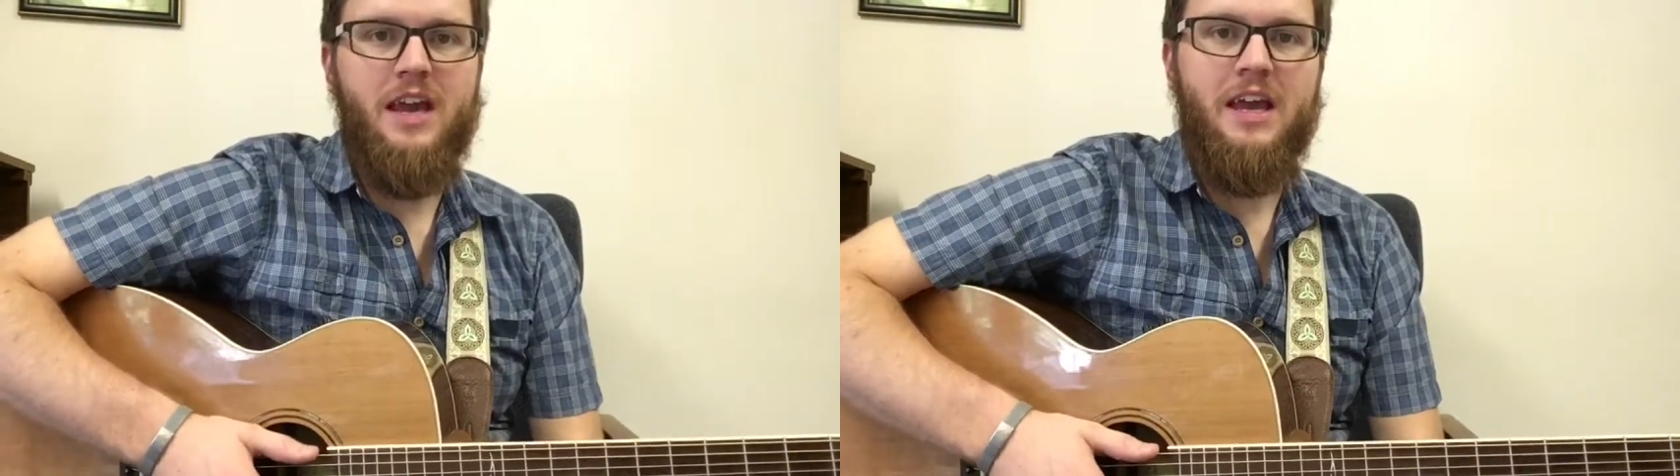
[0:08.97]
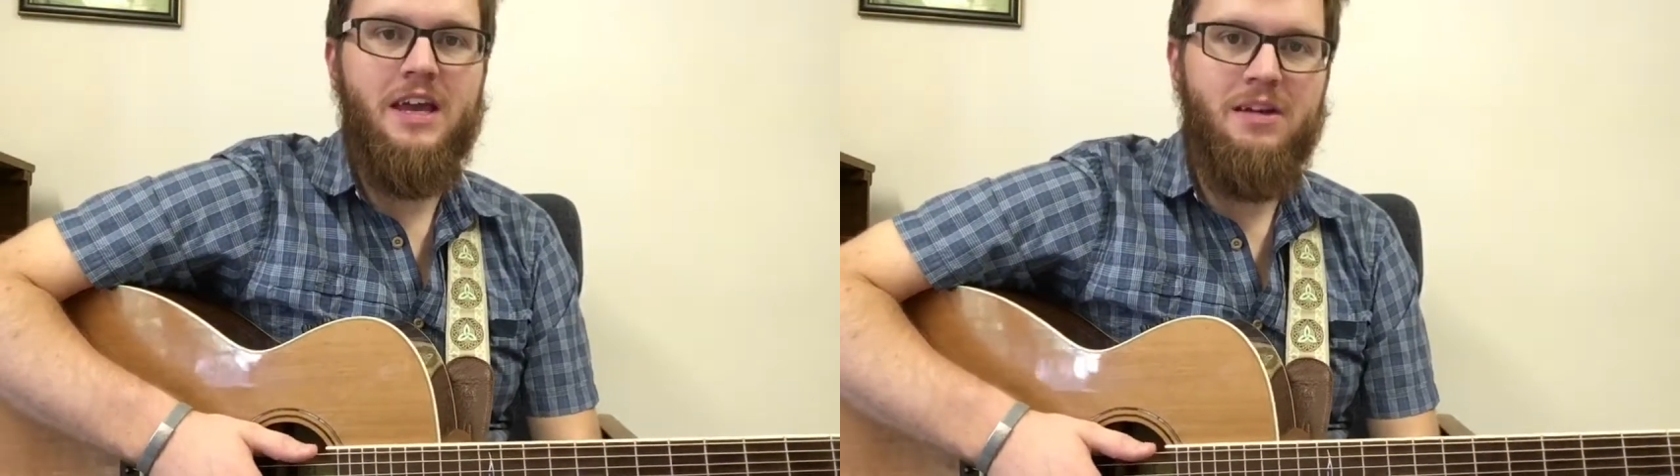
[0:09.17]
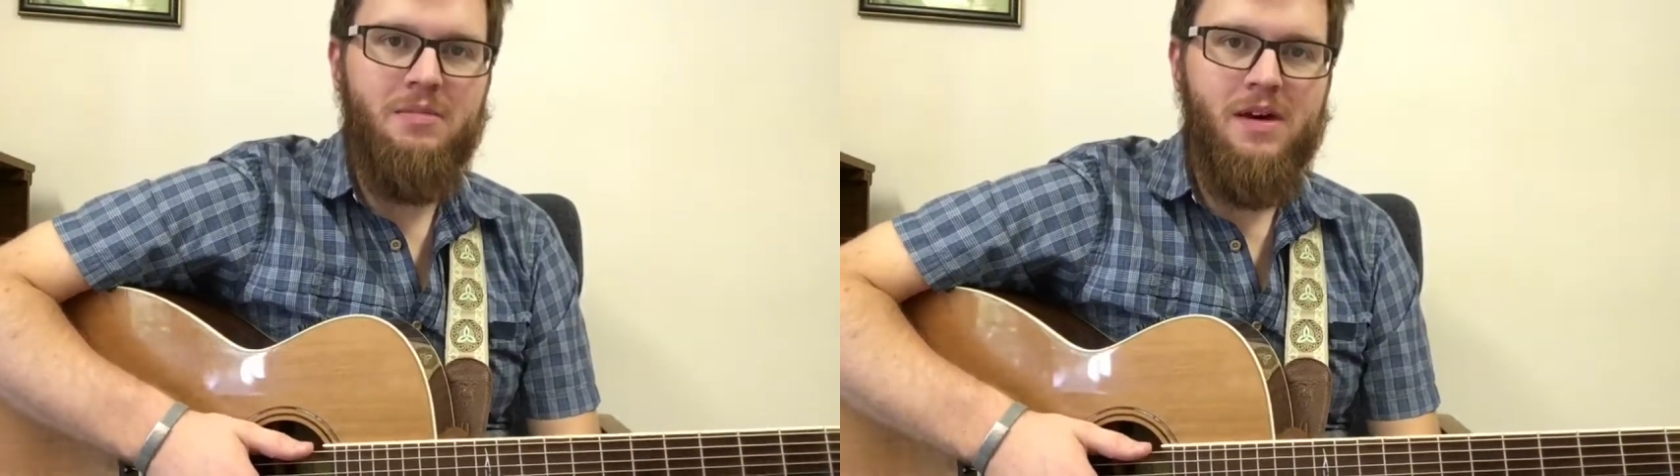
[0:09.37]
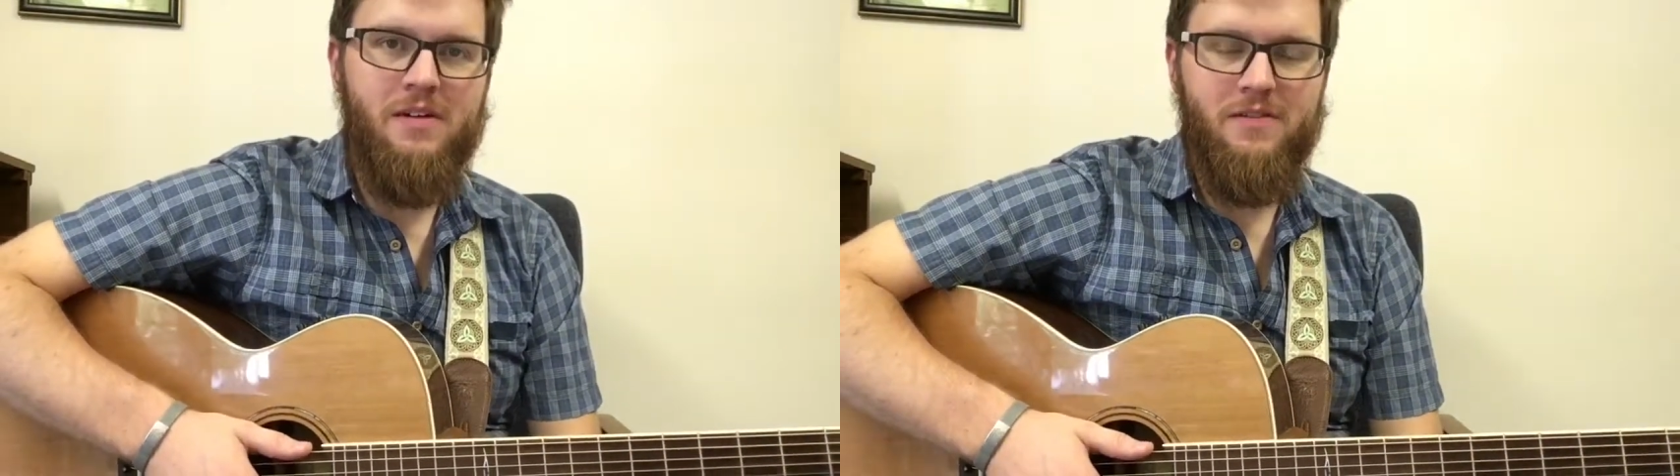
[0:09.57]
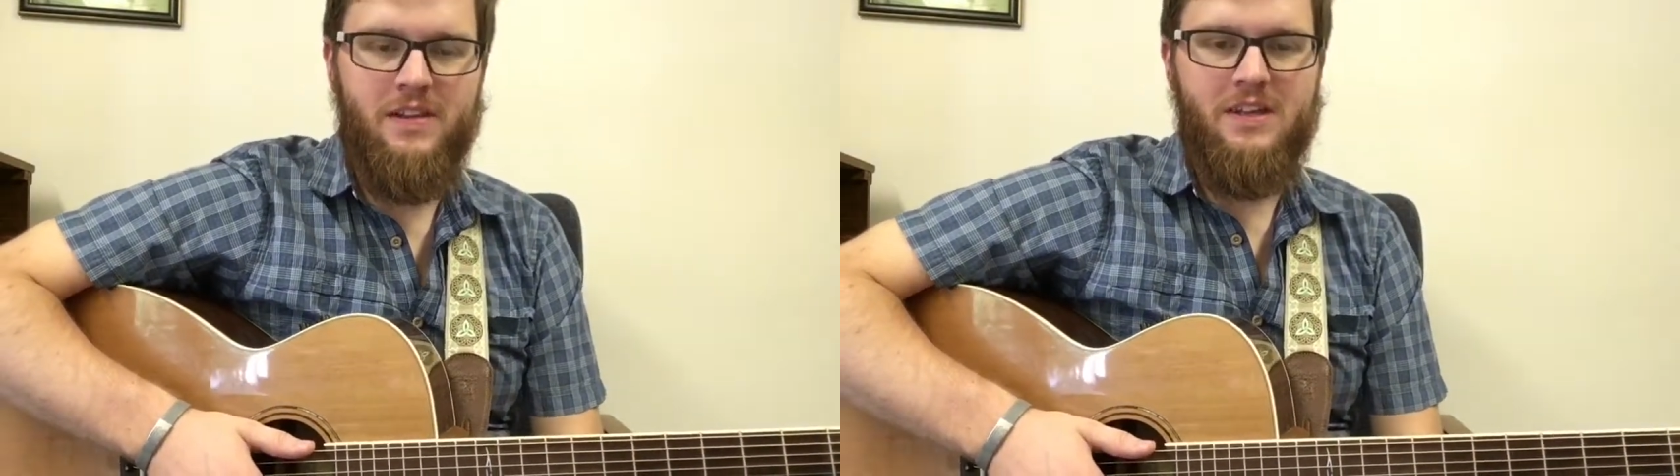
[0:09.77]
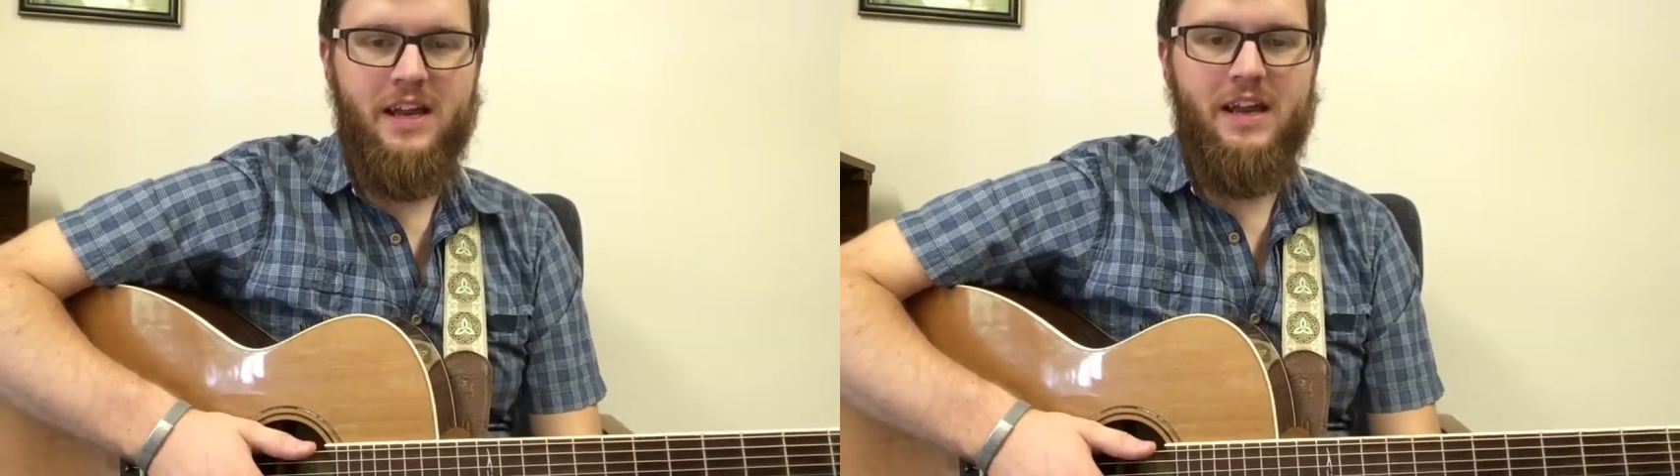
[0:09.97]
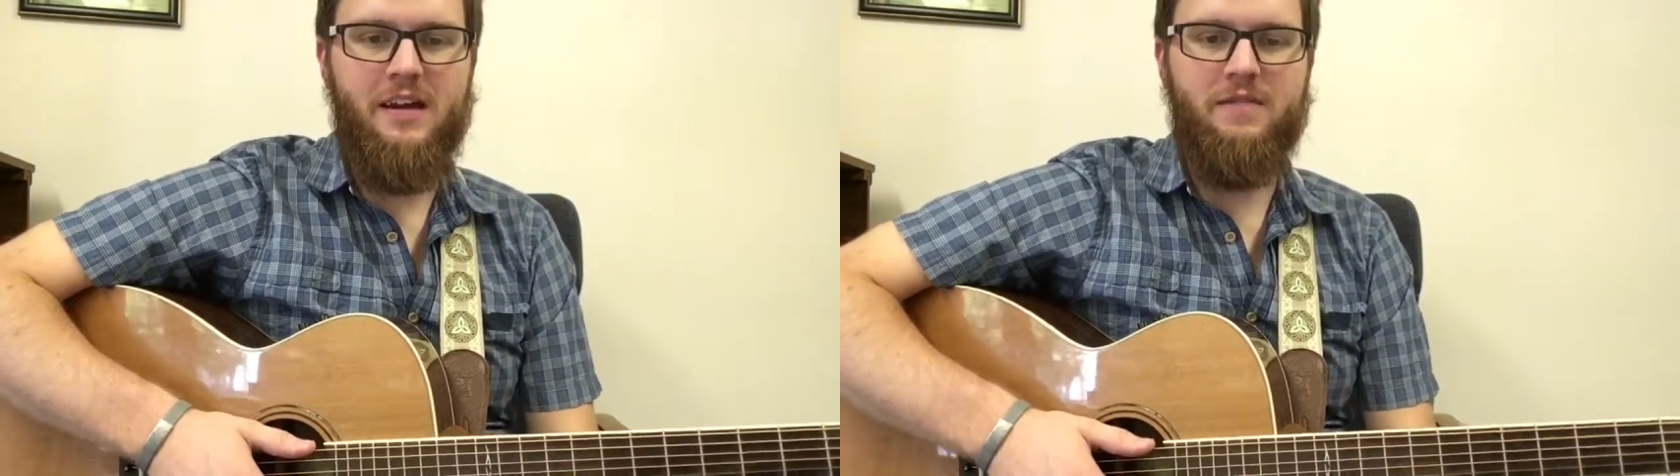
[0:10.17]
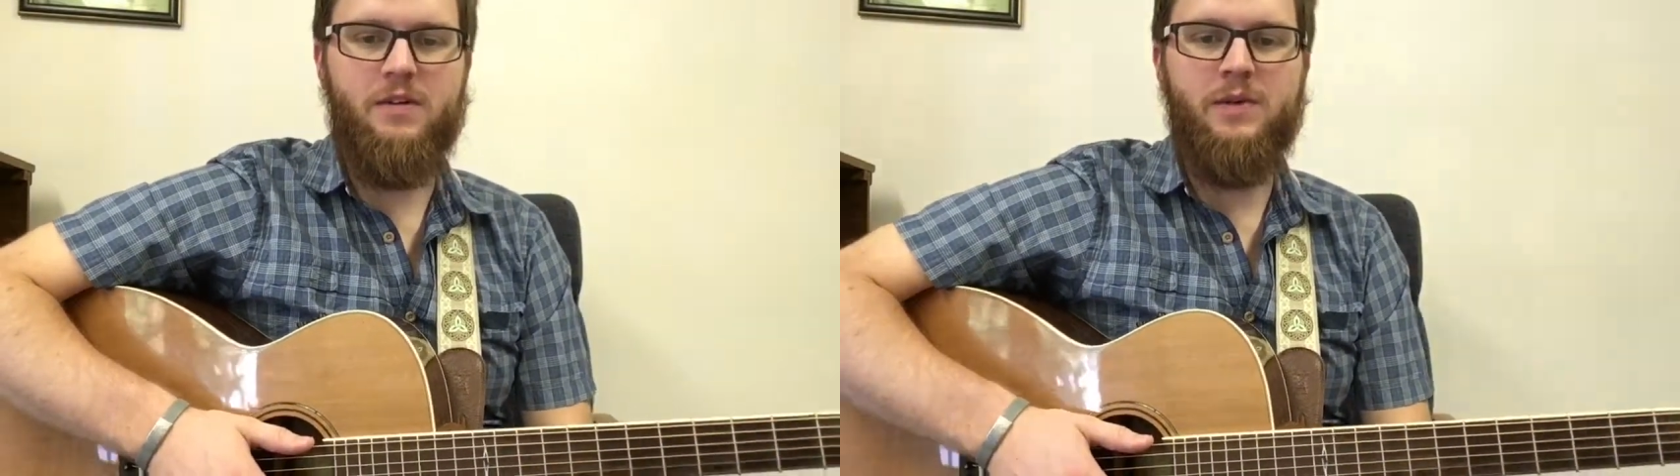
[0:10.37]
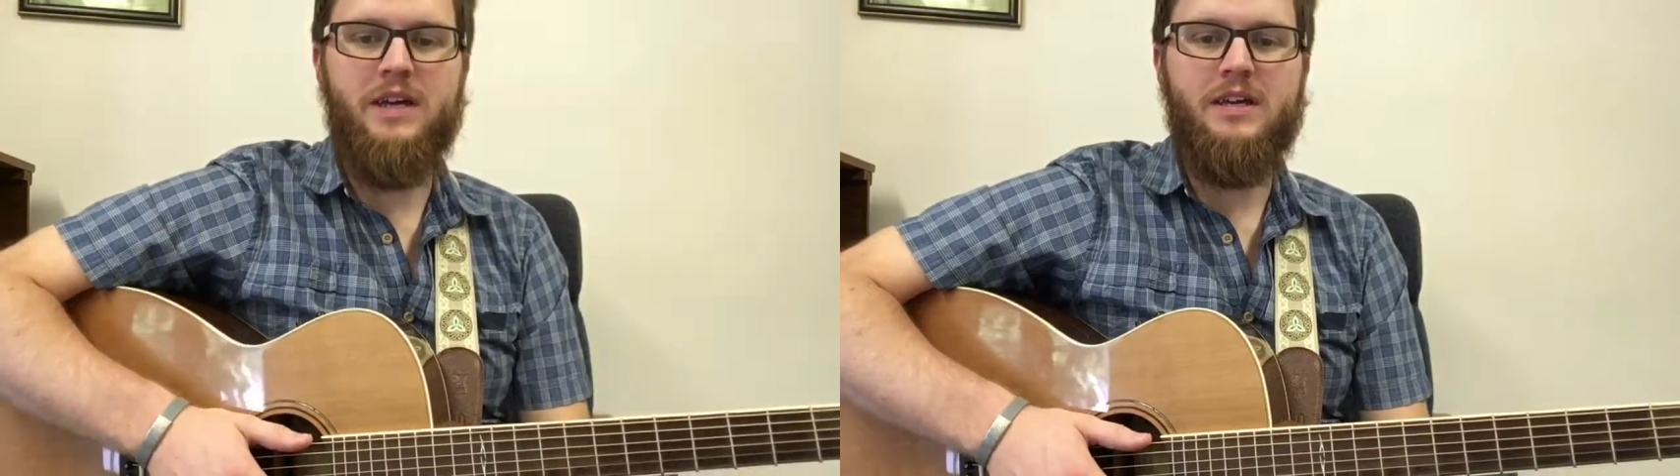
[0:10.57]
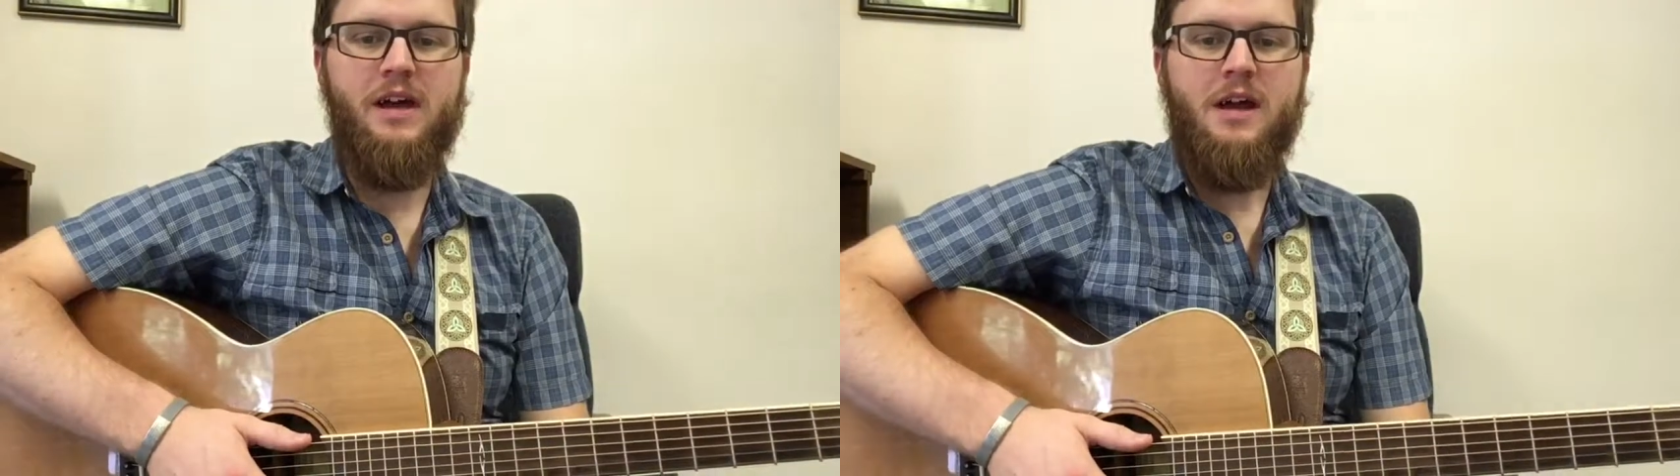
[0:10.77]
hymn of the day of the
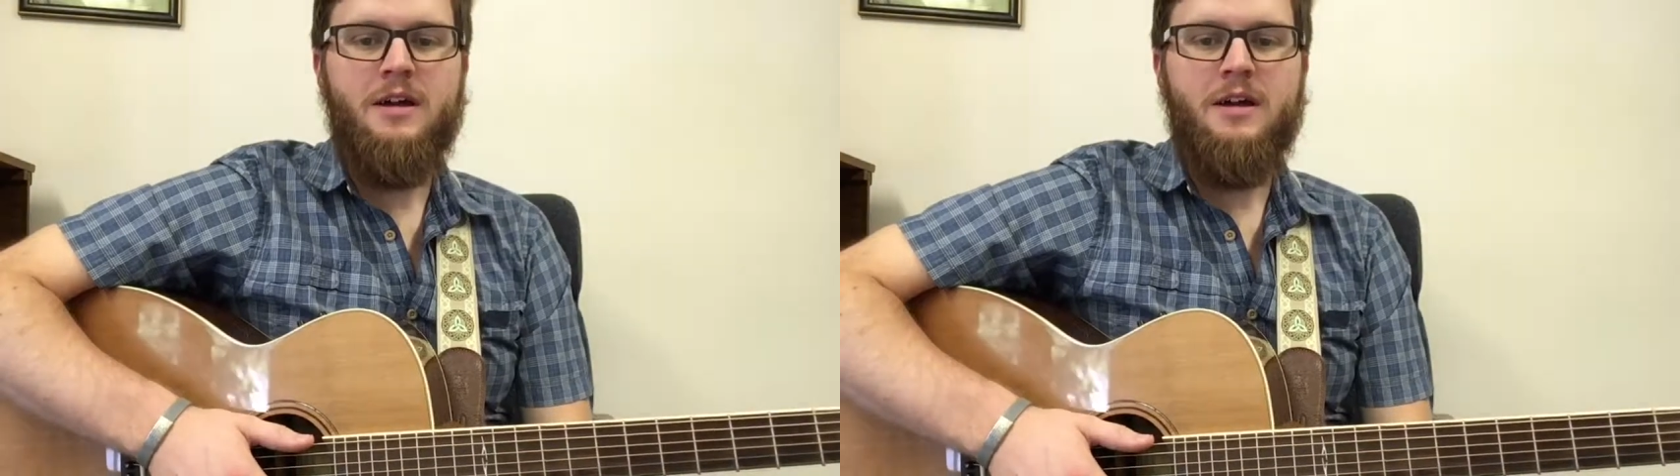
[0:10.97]
week.